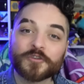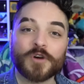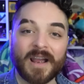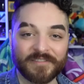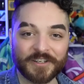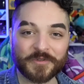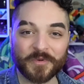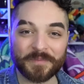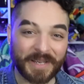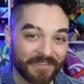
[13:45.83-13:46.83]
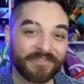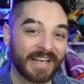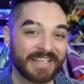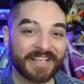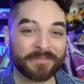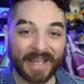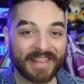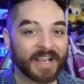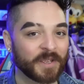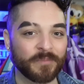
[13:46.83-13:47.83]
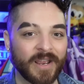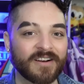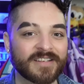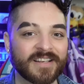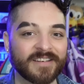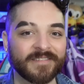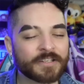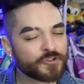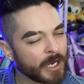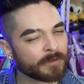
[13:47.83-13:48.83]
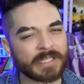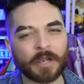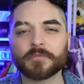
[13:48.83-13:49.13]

drivers would be offended by that comparison, and shouts how